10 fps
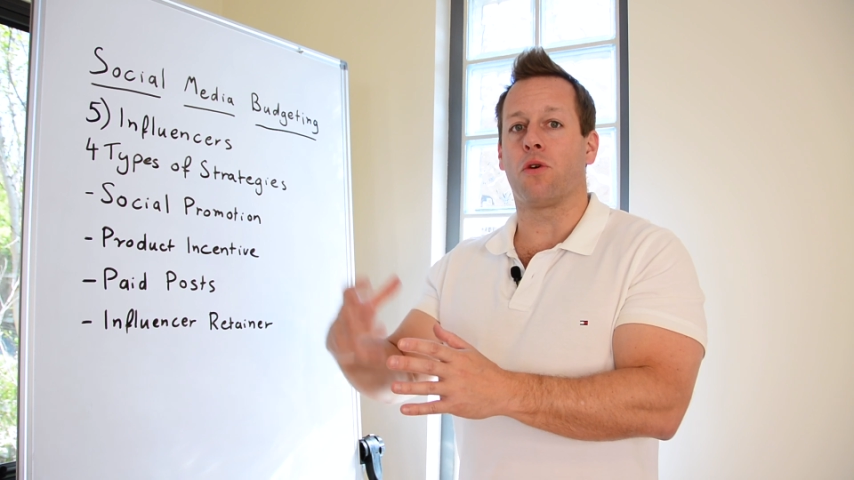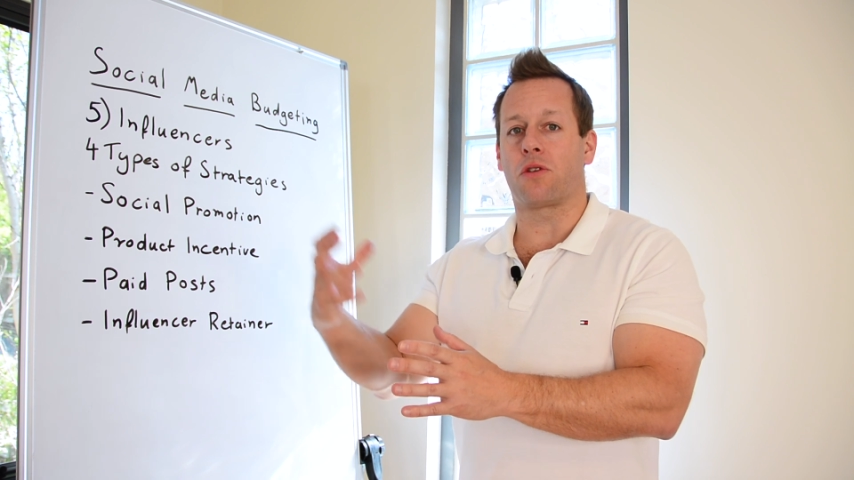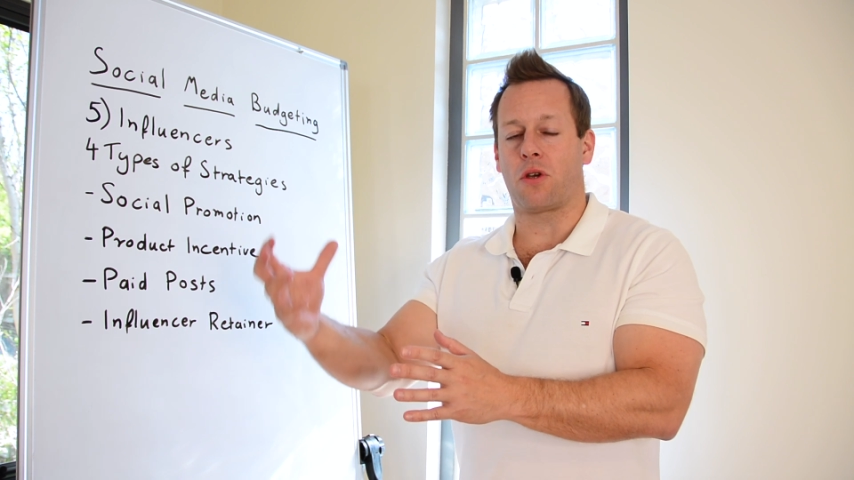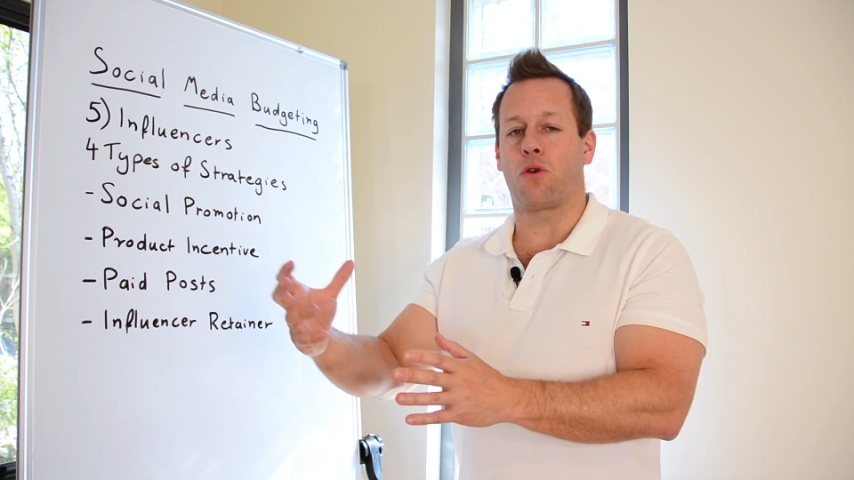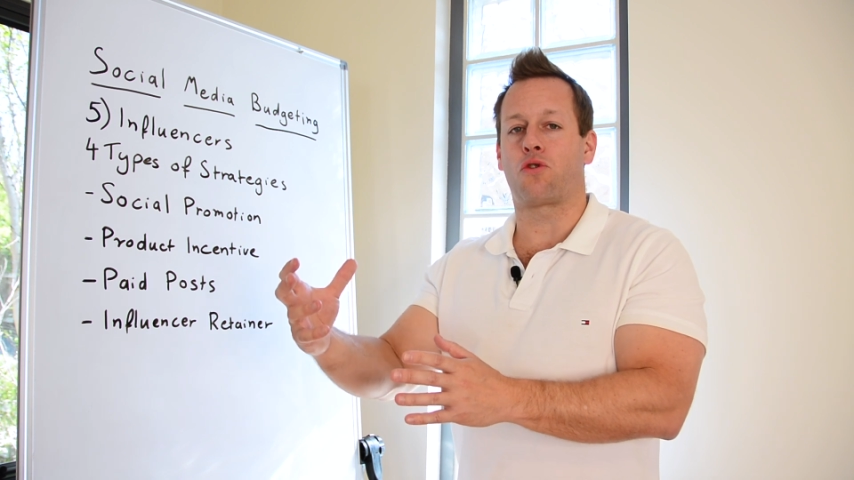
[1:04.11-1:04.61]
your
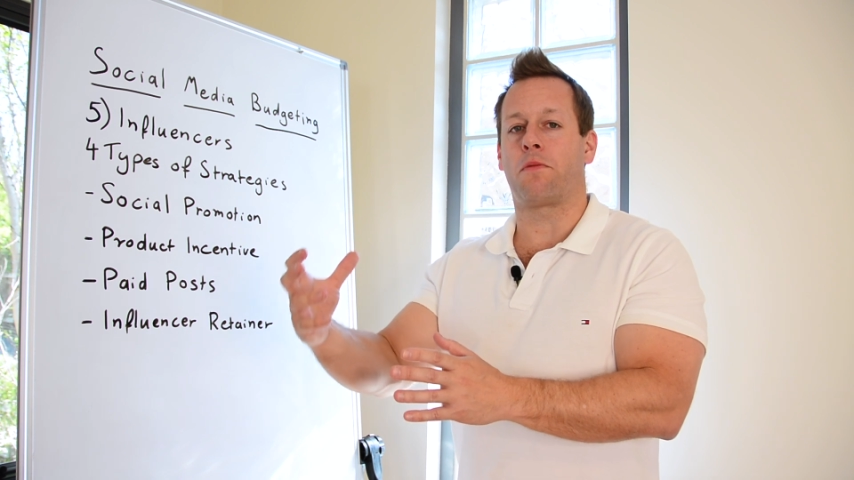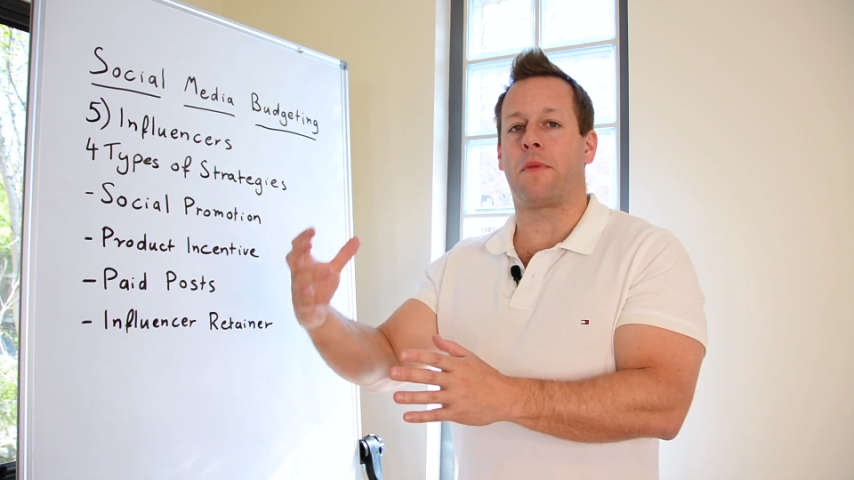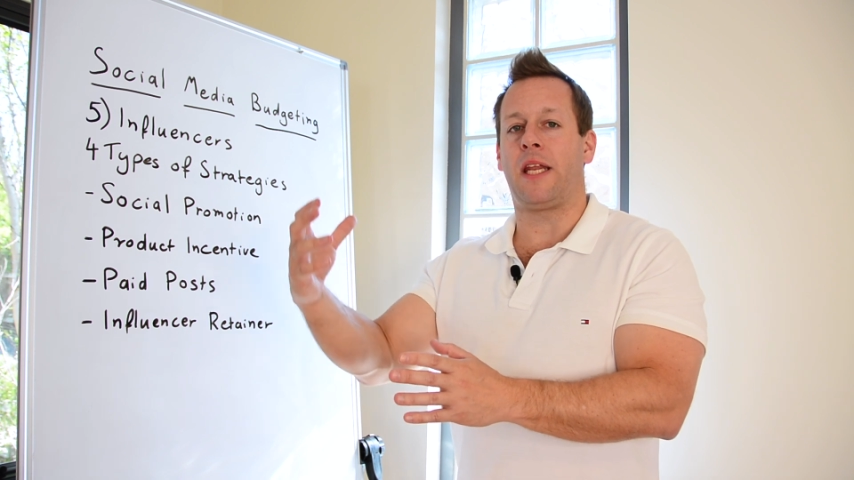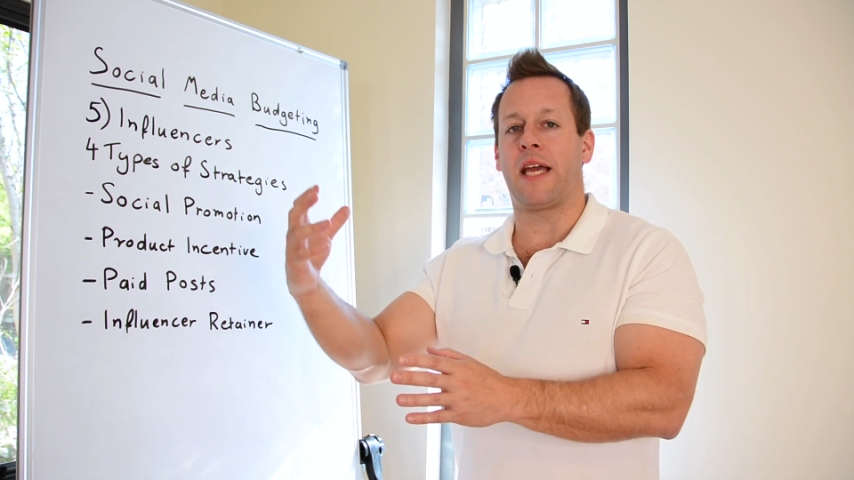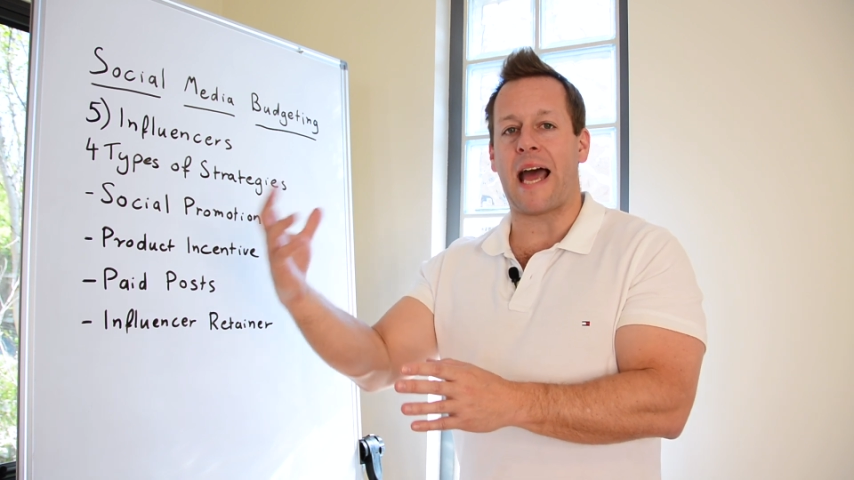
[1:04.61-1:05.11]
social
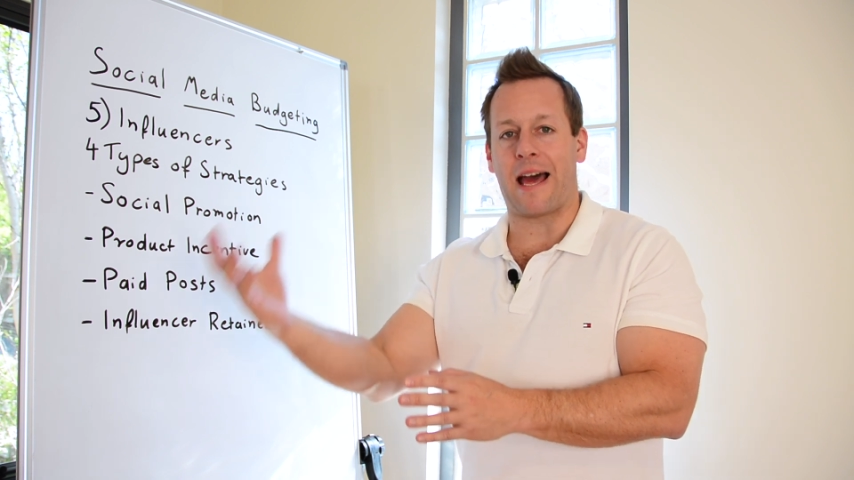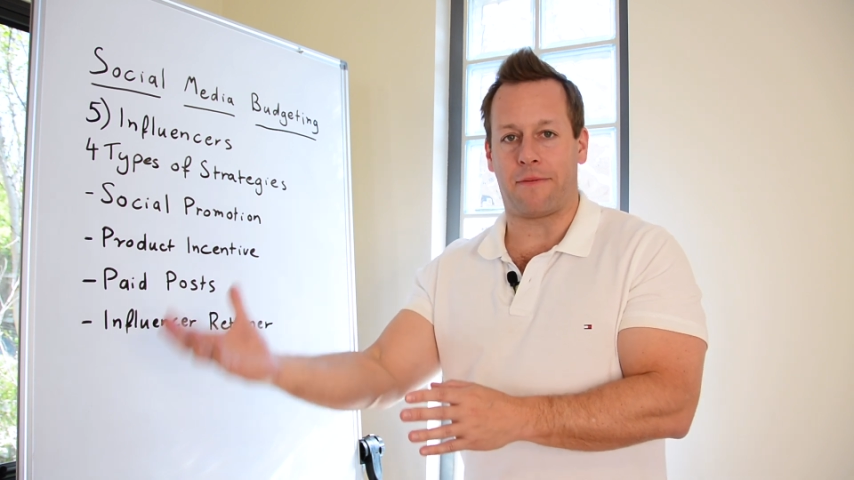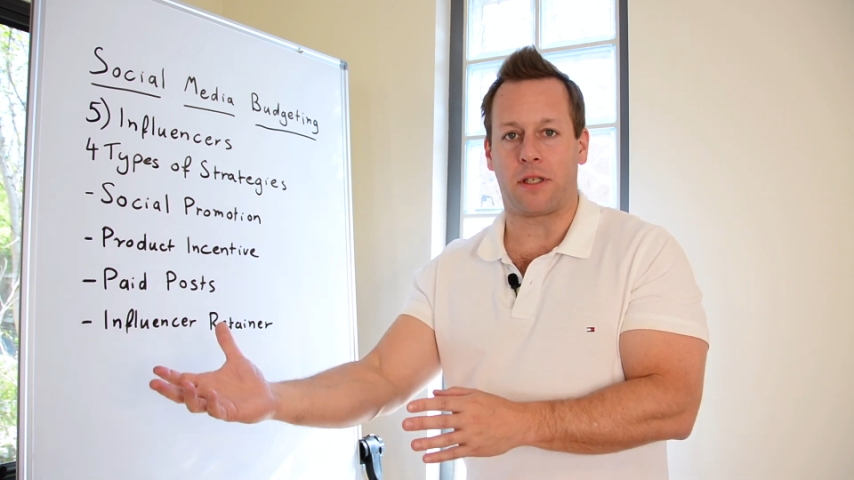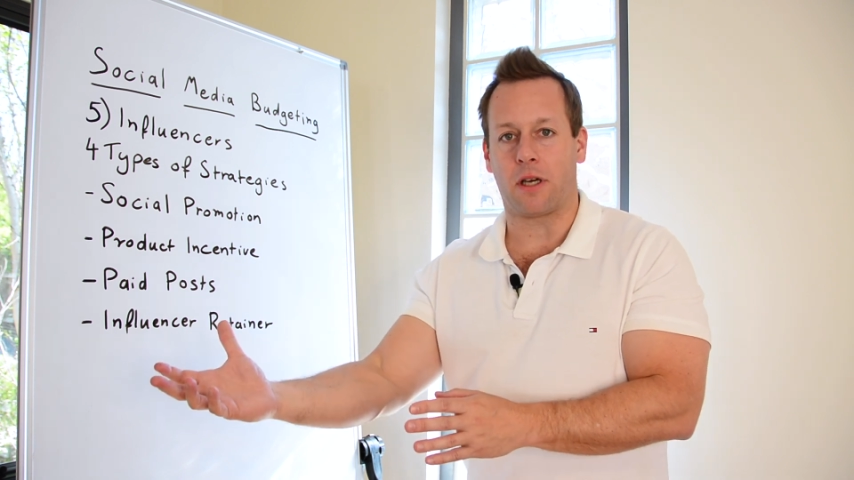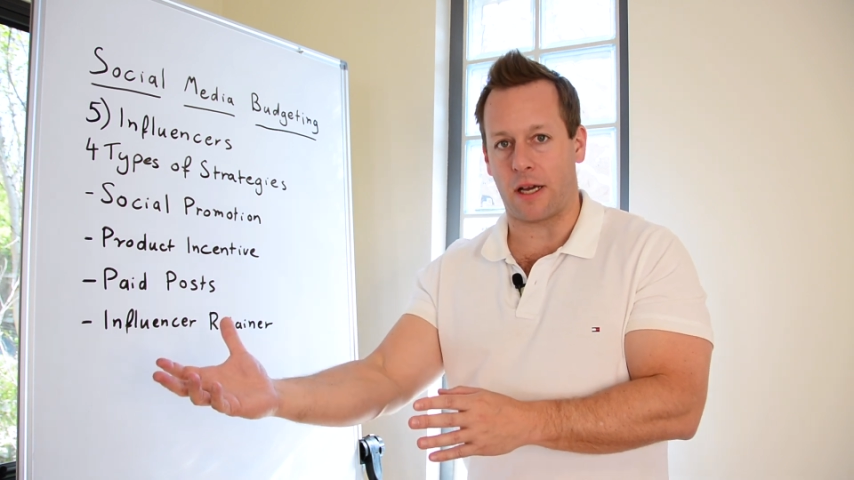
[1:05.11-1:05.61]
media
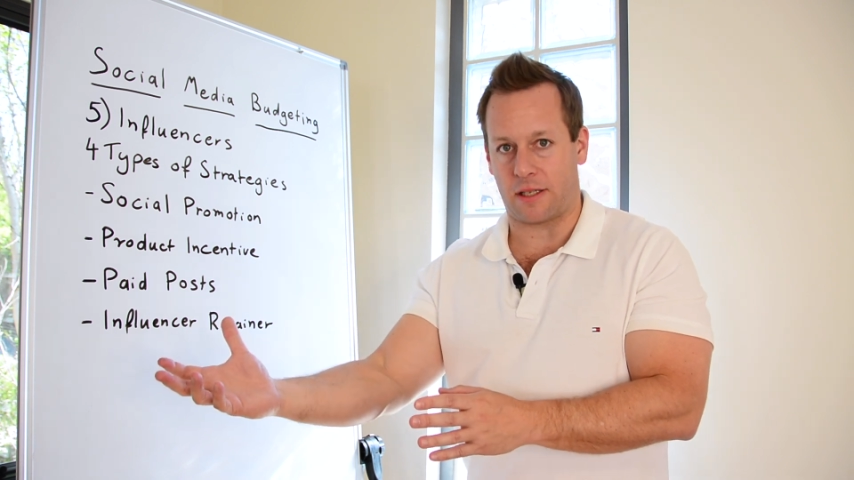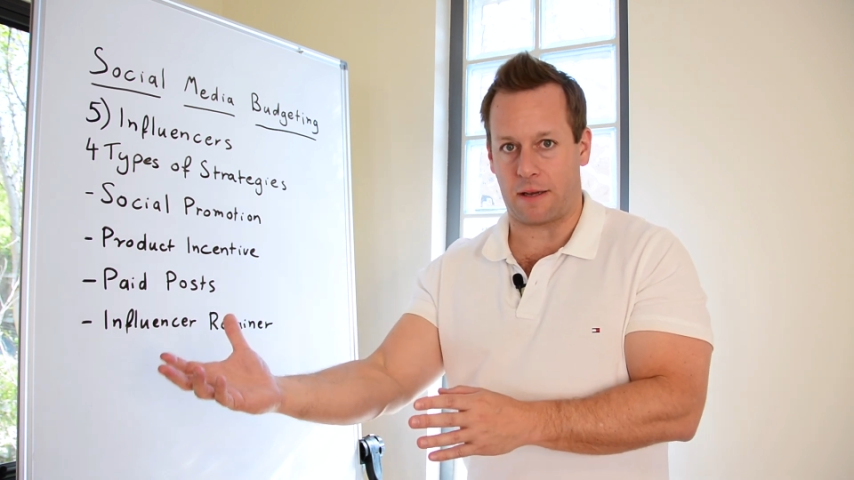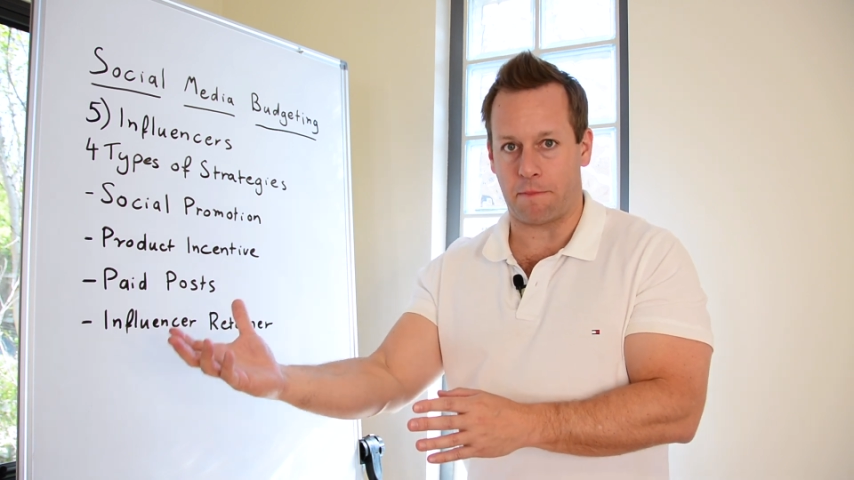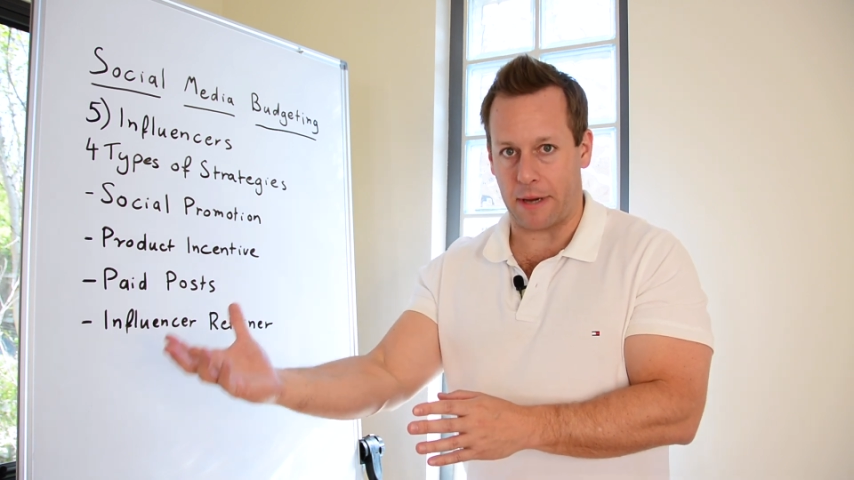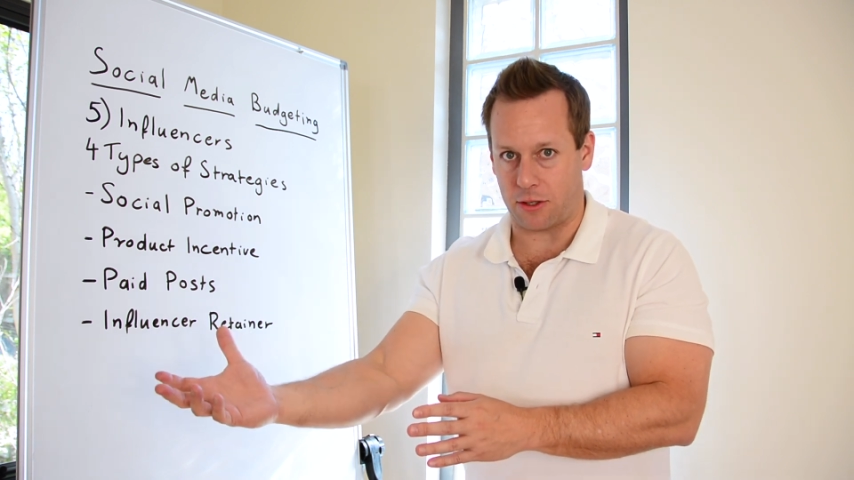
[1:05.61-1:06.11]

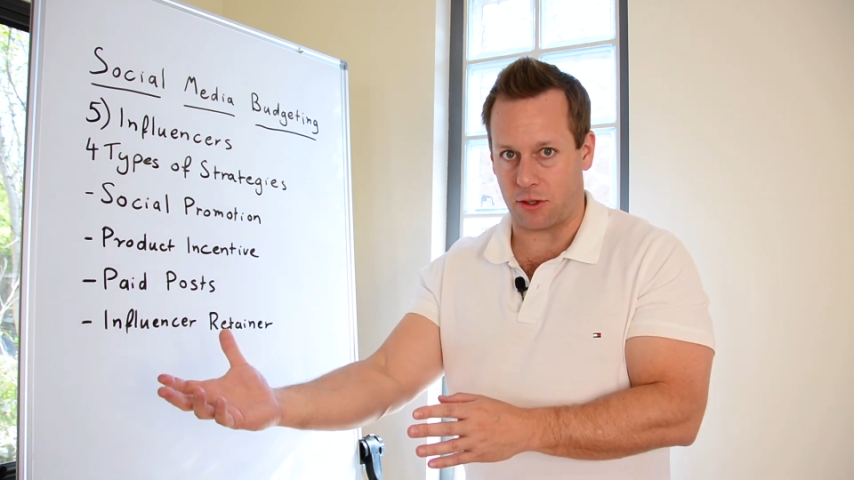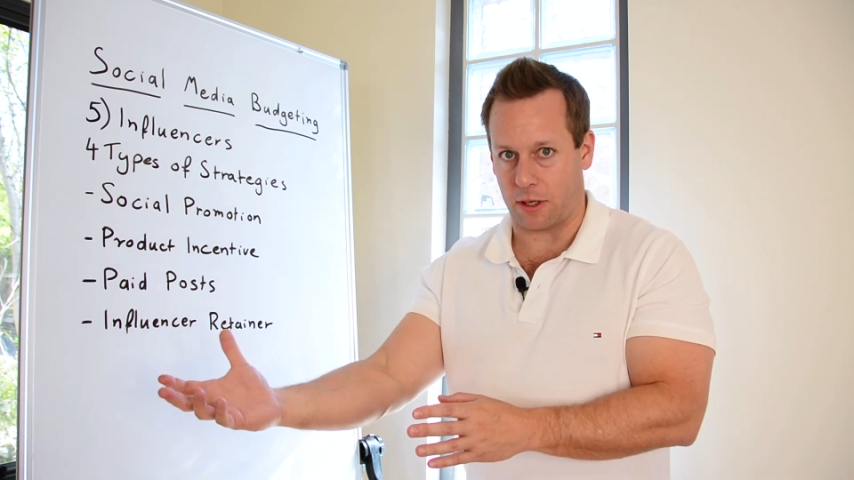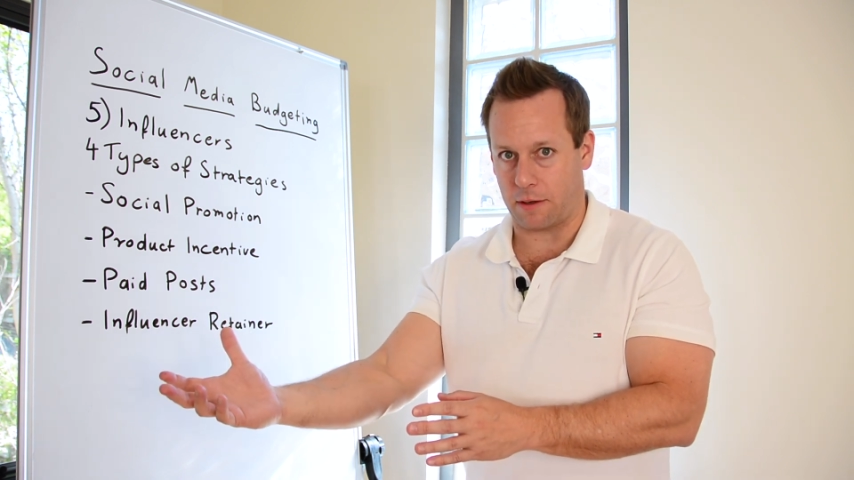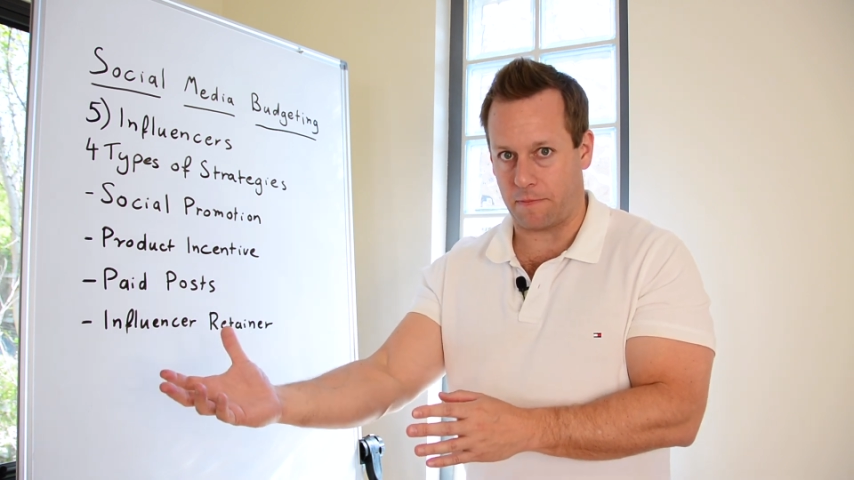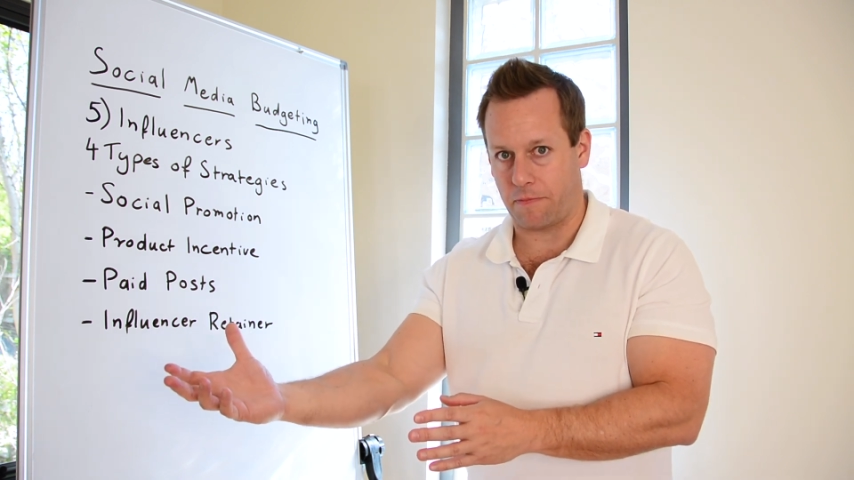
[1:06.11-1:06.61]
advertising budget.